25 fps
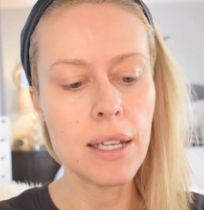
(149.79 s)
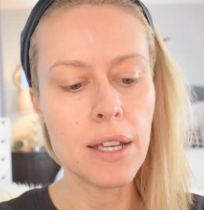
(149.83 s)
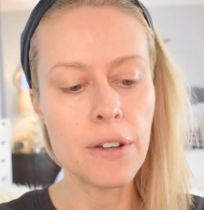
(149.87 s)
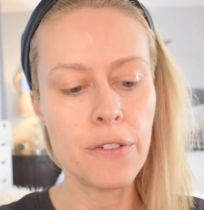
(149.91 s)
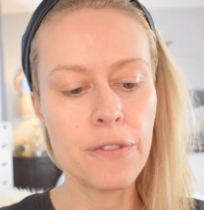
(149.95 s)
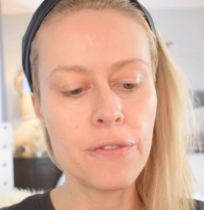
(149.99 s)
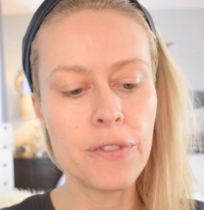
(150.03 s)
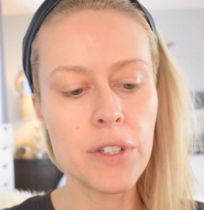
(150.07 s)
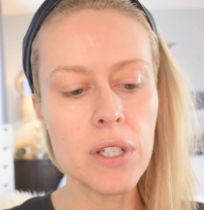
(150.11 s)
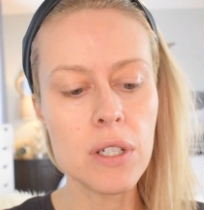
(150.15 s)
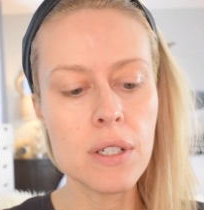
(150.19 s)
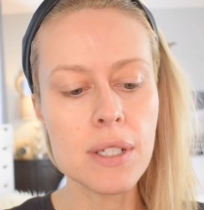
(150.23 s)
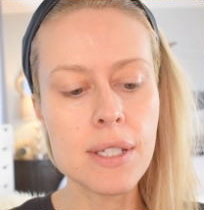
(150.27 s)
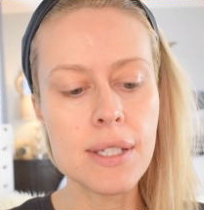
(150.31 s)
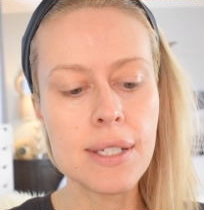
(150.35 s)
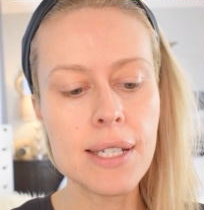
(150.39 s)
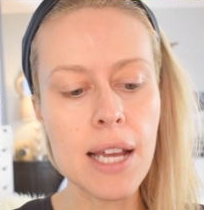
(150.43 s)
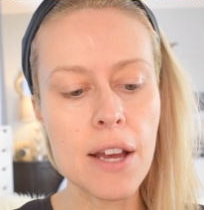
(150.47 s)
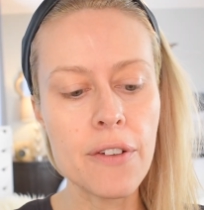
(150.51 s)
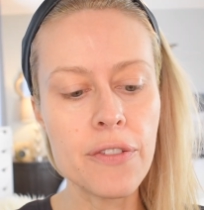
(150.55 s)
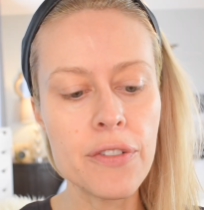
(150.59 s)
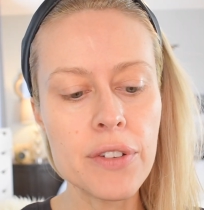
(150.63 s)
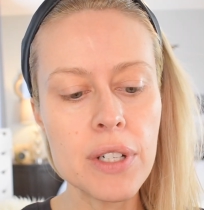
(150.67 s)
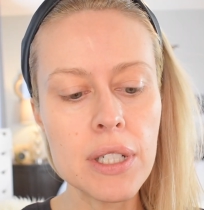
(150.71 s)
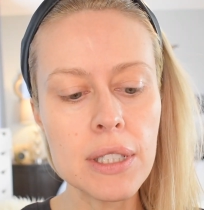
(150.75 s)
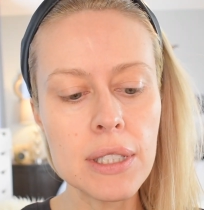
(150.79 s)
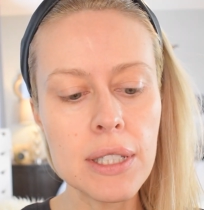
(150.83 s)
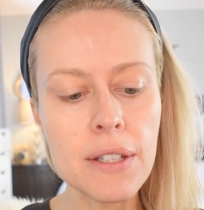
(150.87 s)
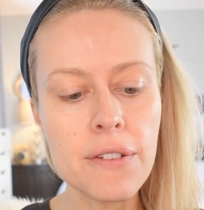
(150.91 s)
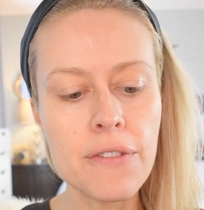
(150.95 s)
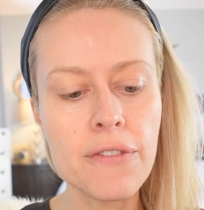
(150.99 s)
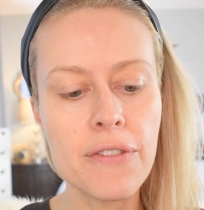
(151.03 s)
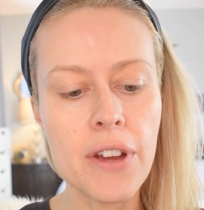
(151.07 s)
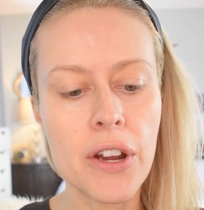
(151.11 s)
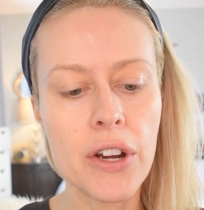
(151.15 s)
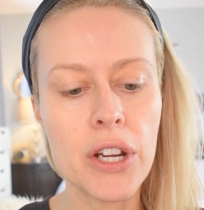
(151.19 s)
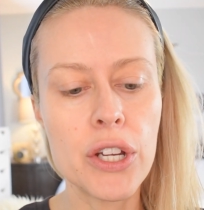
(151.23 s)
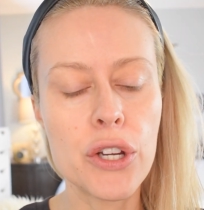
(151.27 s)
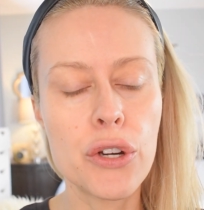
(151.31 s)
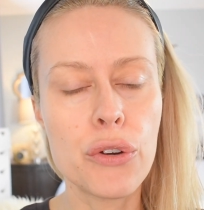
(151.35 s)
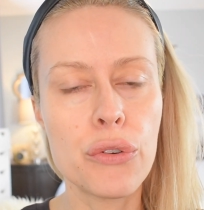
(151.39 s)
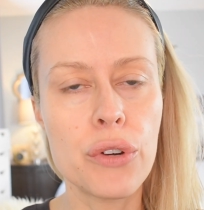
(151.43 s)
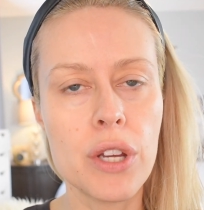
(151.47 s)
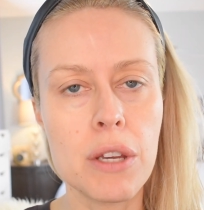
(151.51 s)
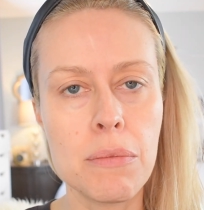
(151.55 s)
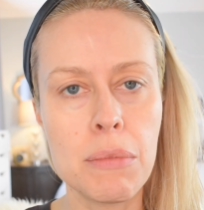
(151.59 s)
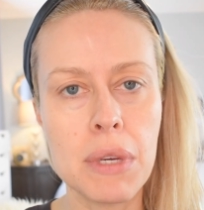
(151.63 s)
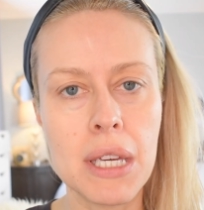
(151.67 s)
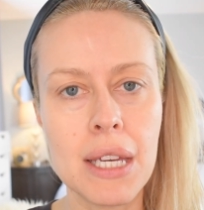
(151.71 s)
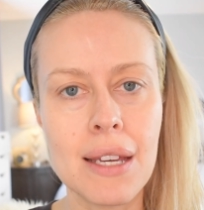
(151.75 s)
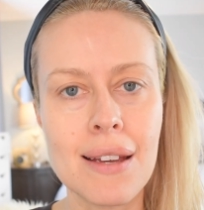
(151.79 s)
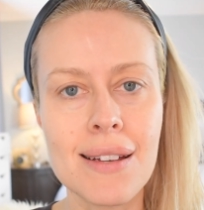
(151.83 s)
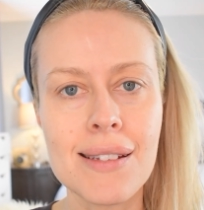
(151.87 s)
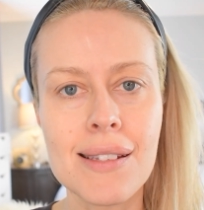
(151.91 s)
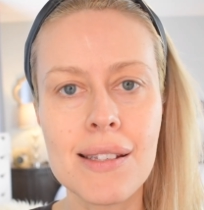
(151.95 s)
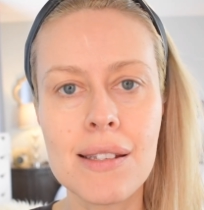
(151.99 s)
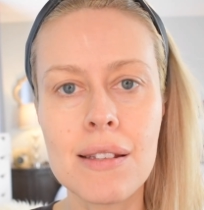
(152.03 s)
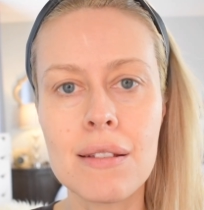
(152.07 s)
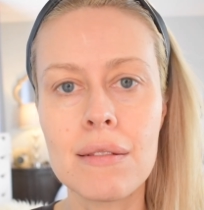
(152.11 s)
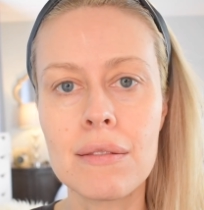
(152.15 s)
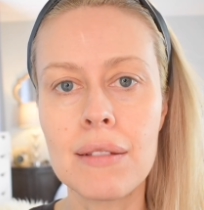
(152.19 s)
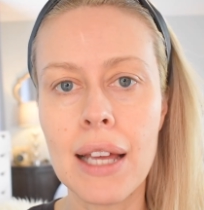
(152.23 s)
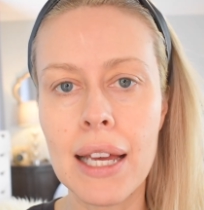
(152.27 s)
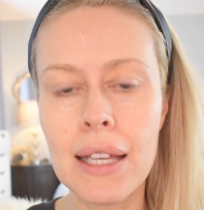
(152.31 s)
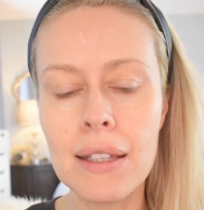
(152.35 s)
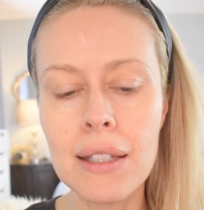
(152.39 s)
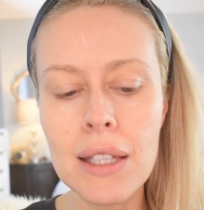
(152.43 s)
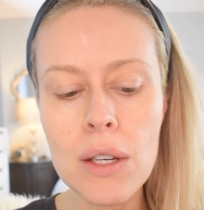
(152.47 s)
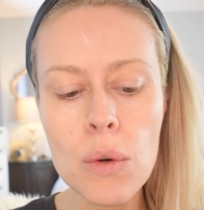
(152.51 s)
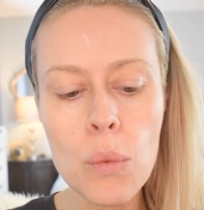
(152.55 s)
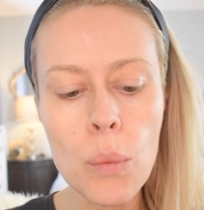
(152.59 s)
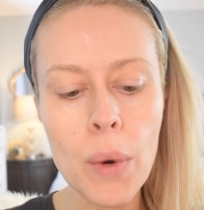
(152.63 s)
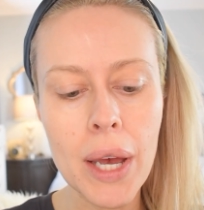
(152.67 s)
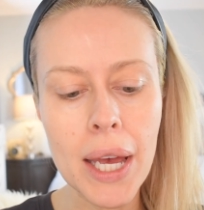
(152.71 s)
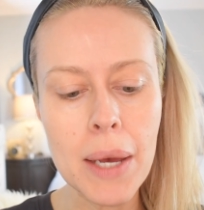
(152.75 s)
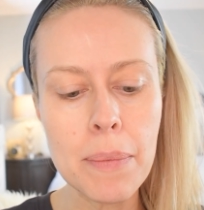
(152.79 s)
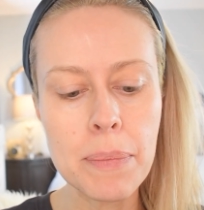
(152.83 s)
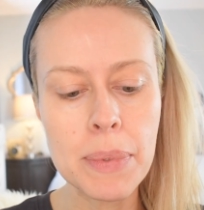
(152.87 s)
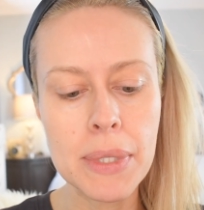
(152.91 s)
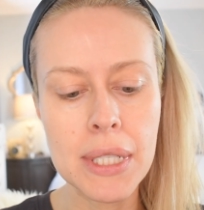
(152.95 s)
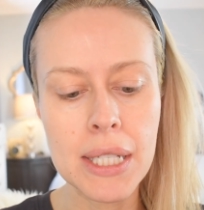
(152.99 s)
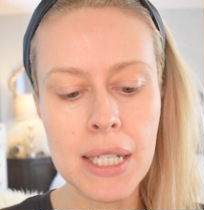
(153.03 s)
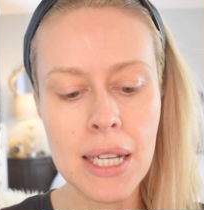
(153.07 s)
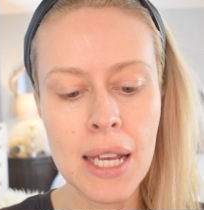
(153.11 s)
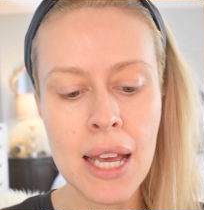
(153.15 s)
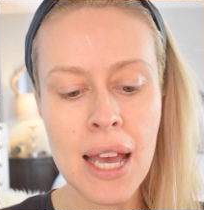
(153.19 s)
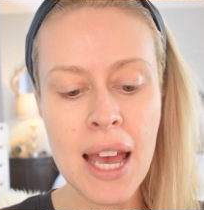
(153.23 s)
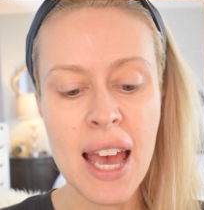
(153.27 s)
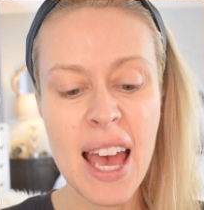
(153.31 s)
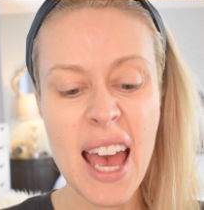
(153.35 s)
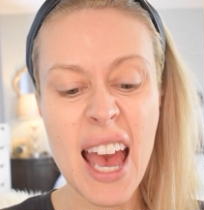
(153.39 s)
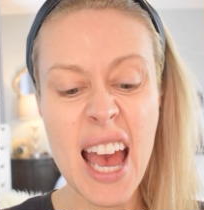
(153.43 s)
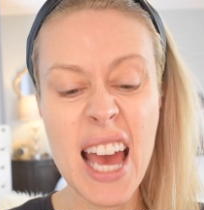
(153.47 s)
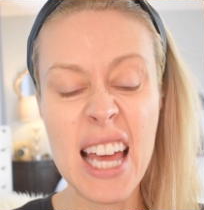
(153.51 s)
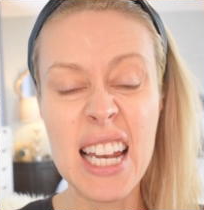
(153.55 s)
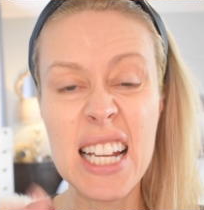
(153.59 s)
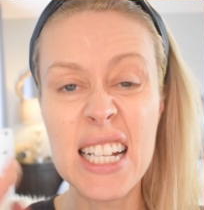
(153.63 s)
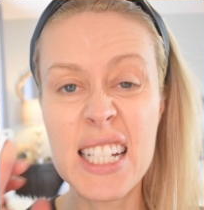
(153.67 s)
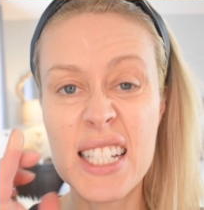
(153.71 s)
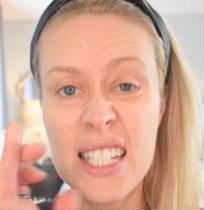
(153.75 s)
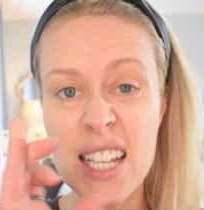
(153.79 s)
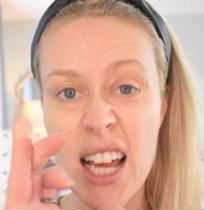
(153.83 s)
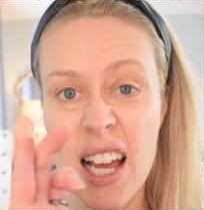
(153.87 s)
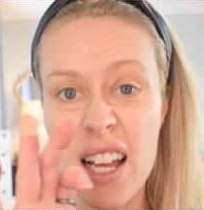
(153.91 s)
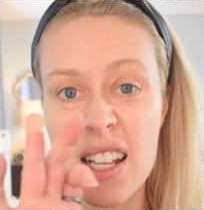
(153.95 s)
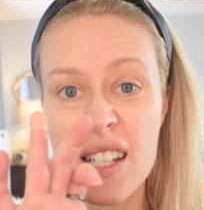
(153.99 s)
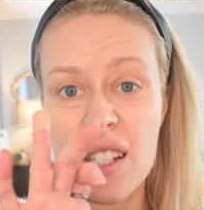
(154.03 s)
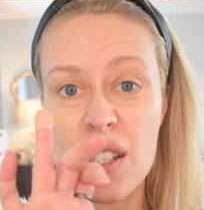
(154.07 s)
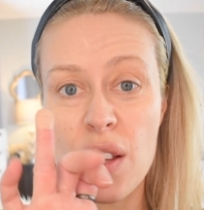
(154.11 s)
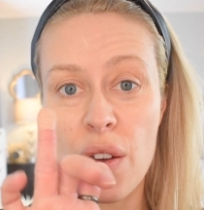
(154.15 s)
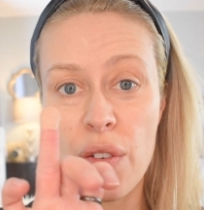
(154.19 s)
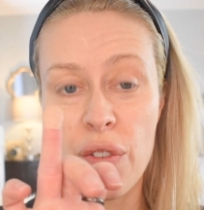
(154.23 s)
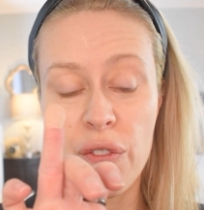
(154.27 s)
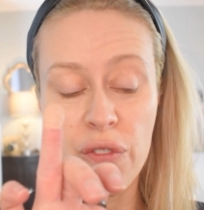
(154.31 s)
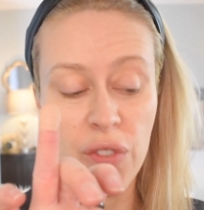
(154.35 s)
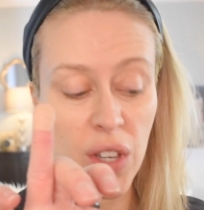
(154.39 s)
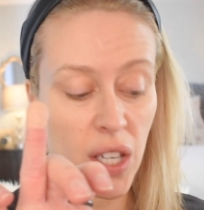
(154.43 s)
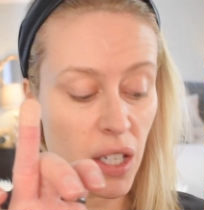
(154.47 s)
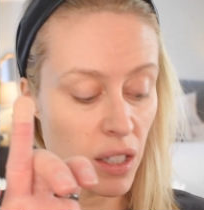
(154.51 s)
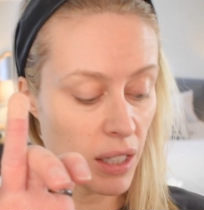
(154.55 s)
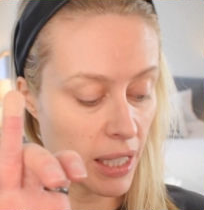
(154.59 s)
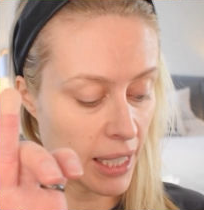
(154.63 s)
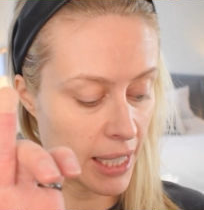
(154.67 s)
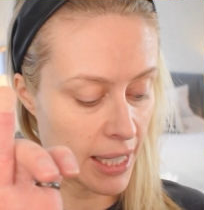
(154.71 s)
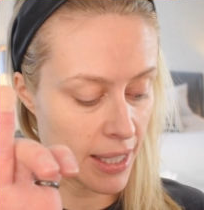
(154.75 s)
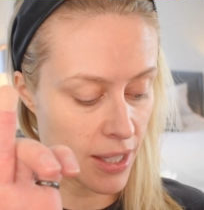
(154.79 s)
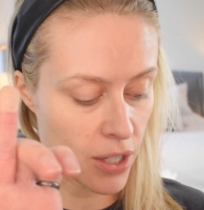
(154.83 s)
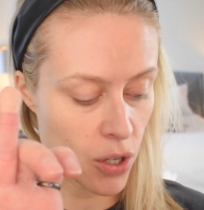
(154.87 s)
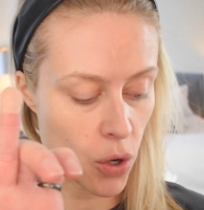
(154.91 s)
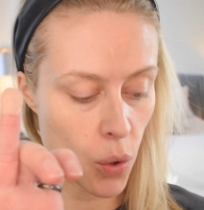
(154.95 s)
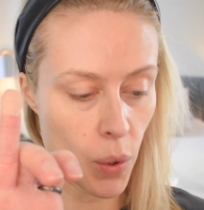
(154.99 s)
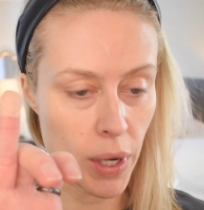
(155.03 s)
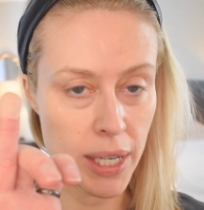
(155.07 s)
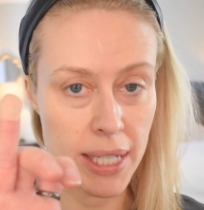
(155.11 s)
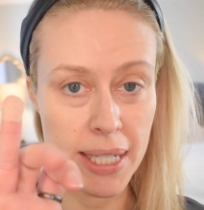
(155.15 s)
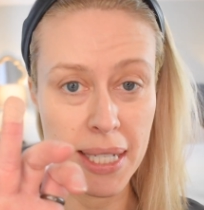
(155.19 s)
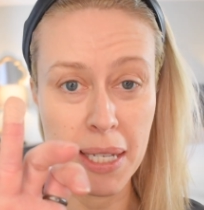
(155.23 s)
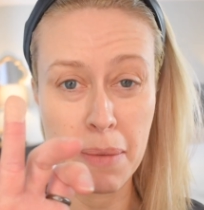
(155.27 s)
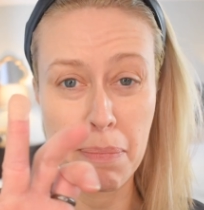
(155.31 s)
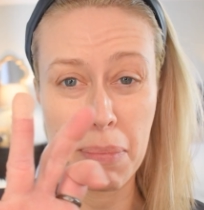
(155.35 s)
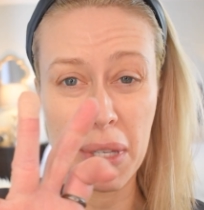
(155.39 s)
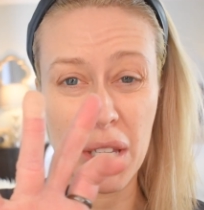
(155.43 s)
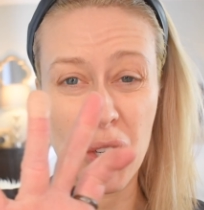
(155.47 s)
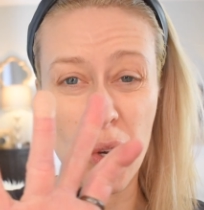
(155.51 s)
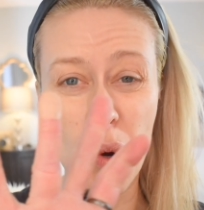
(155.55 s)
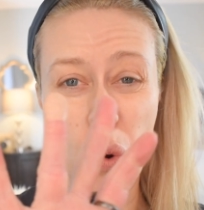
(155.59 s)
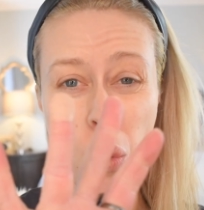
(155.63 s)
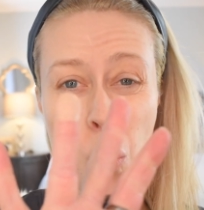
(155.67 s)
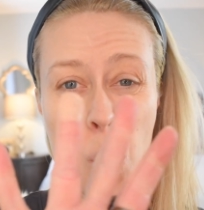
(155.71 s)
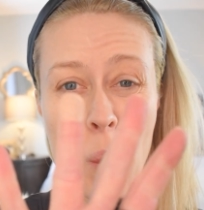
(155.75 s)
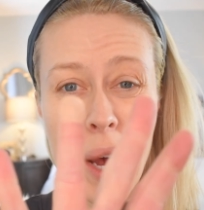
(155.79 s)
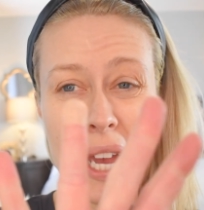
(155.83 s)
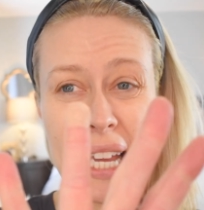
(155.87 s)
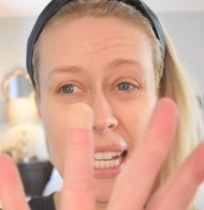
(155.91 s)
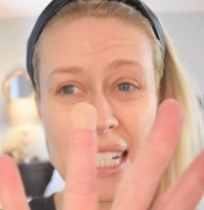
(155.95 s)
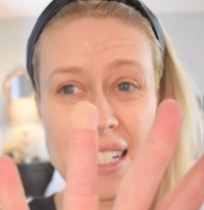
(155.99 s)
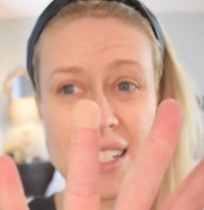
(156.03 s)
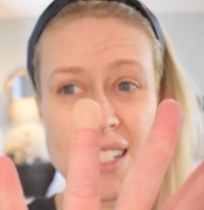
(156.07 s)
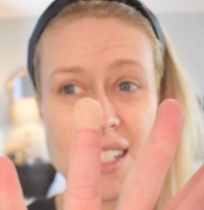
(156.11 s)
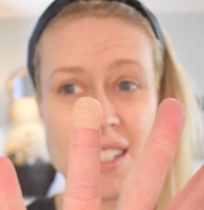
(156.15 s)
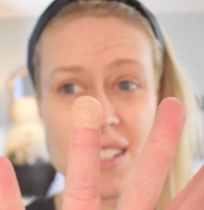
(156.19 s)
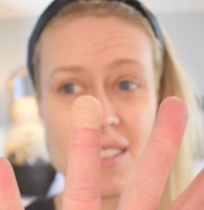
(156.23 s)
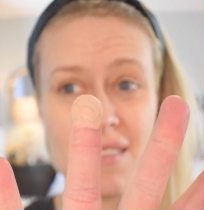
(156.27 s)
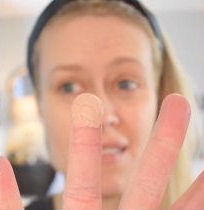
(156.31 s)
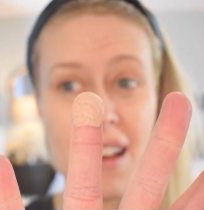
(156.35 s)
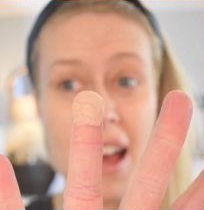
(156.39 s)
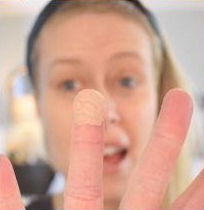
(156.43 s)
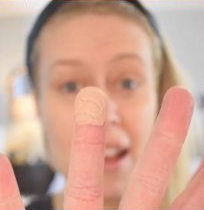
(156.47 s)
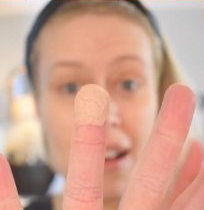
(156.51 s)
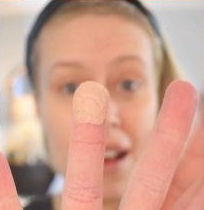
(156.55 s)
It feels definitely very creamy, slightly whipped, and it does feel like it's going to be quite high